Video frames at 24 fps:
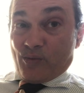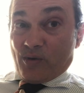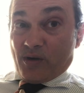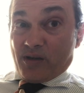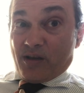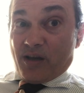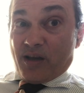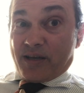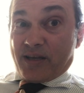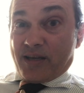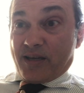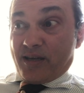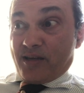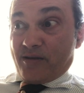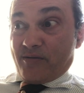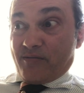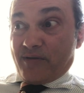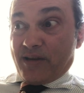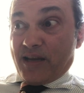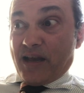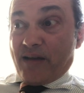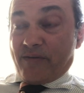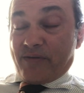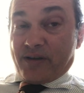We're lucky
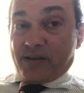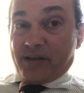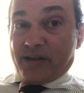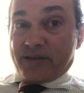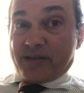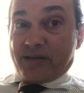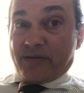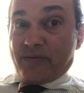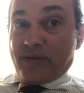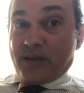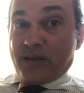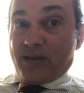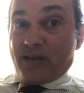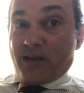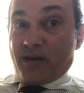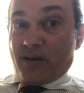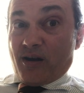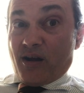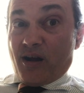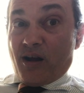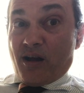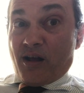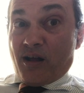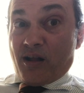we have a glimpse of it at
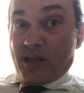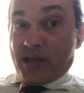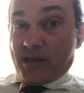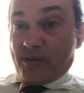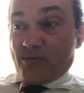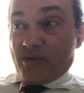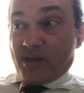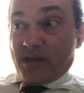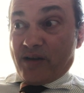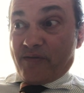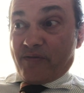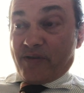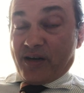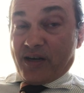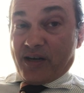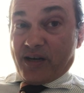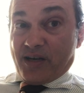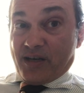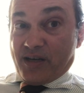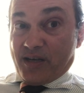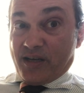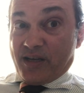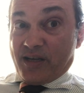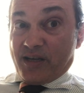all, and whatever
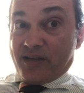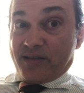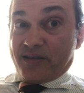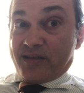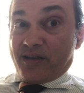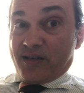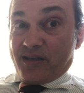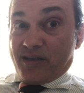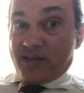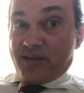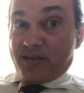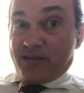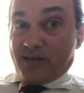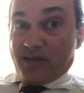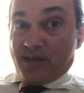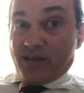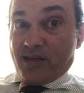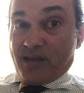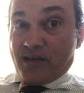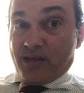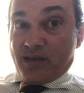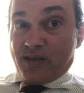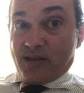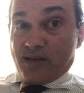it is
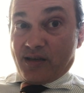it.